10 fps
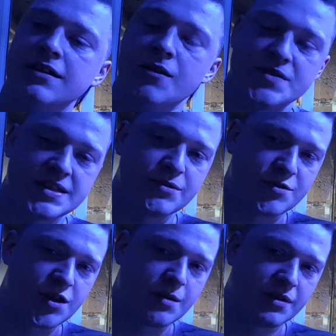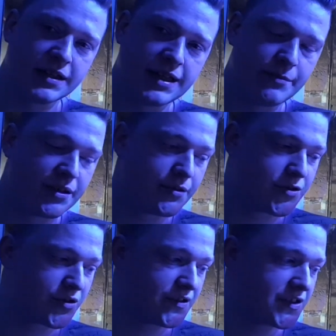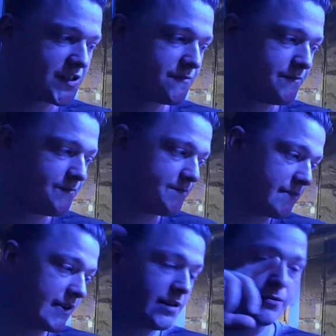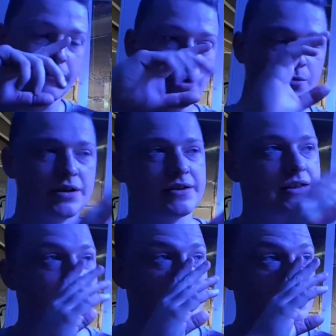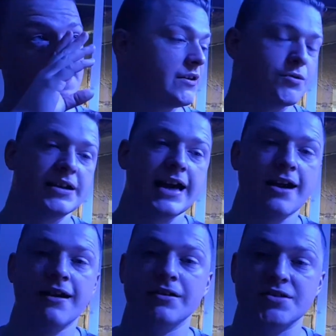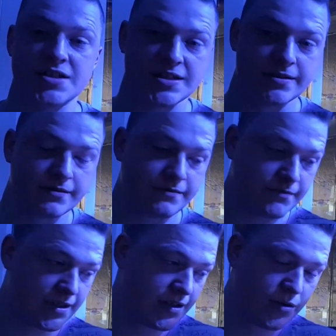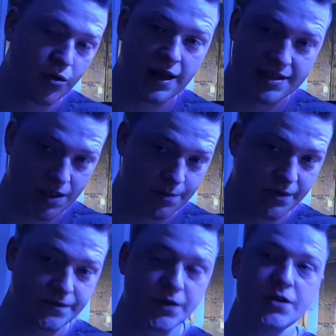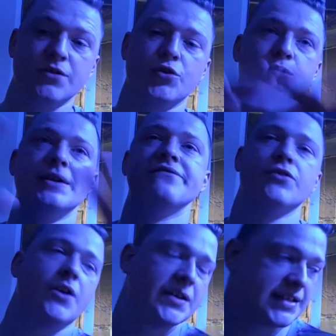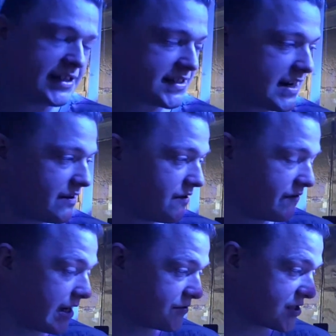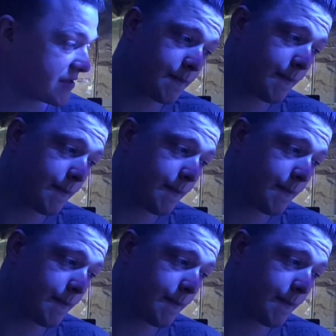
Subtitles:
I was still trying to bring down my nutrients. Got rid of the green air algae and all that type of the green varieties of algae,